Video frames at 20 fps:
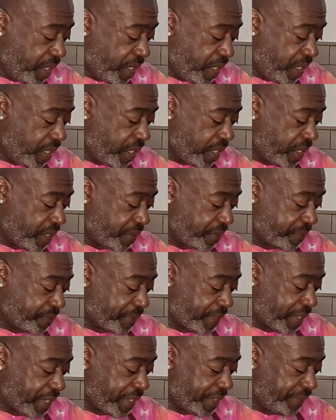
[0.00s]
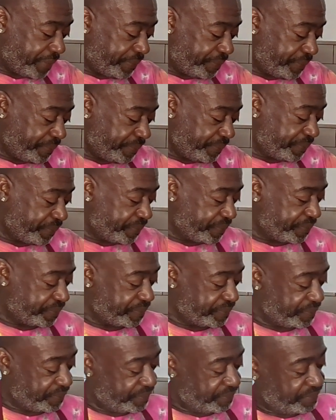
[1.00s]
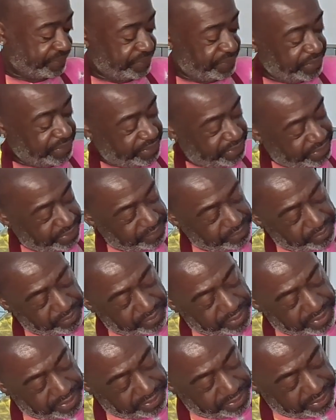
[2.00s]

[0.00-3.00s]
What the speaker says: All right. Give it one